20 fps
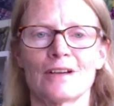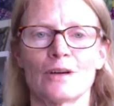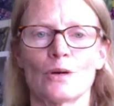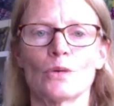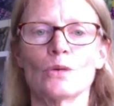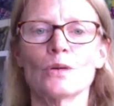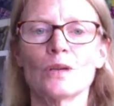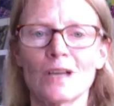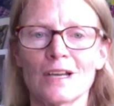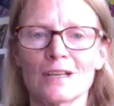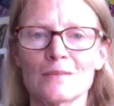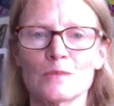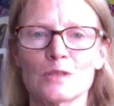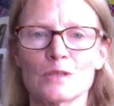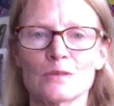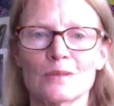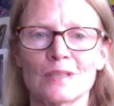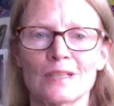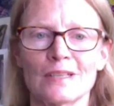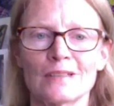All I'm
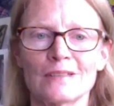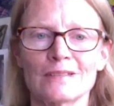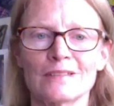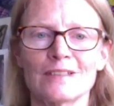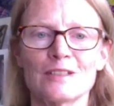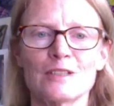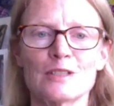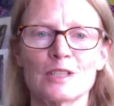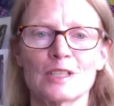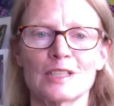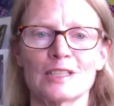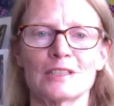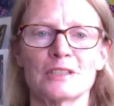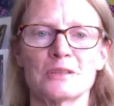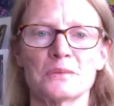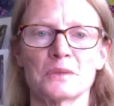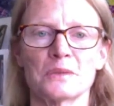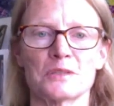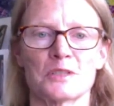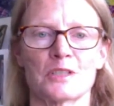doing is telling
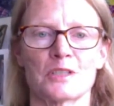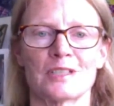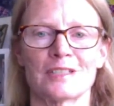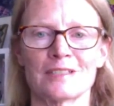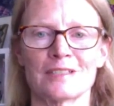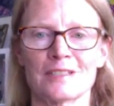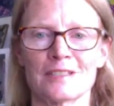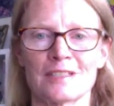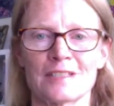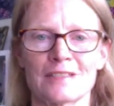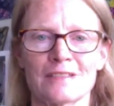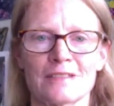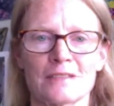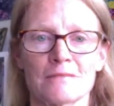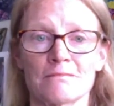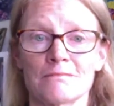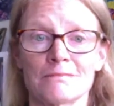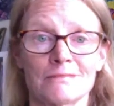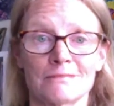you what science says.